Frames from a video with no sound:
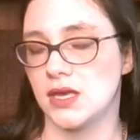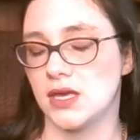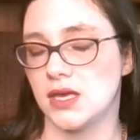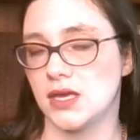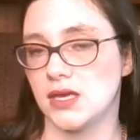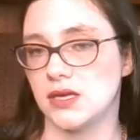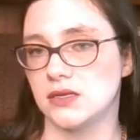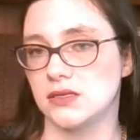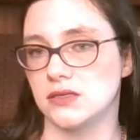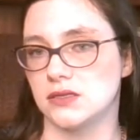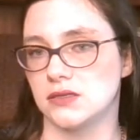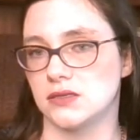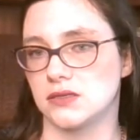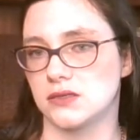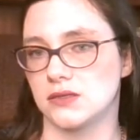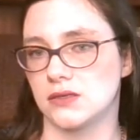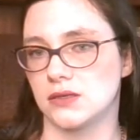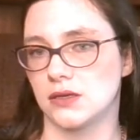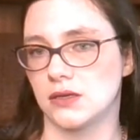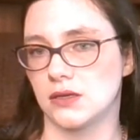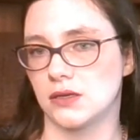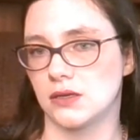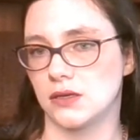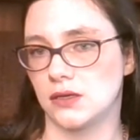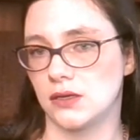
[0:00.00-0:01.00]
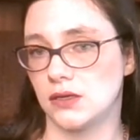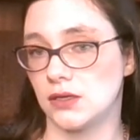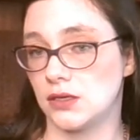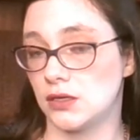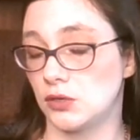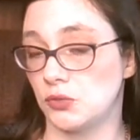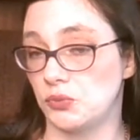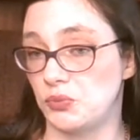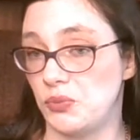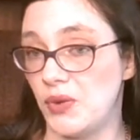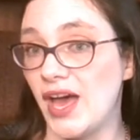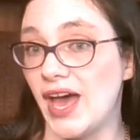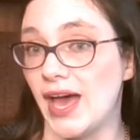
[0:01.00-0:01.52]
is
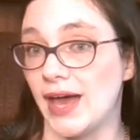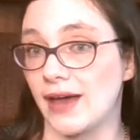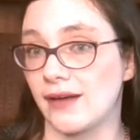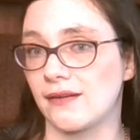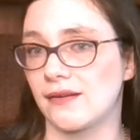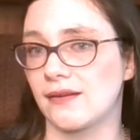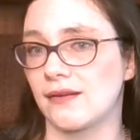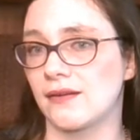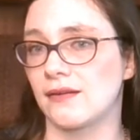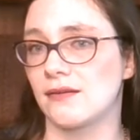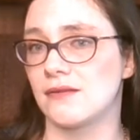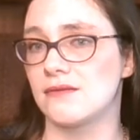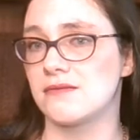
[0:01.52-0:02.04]
Quebec,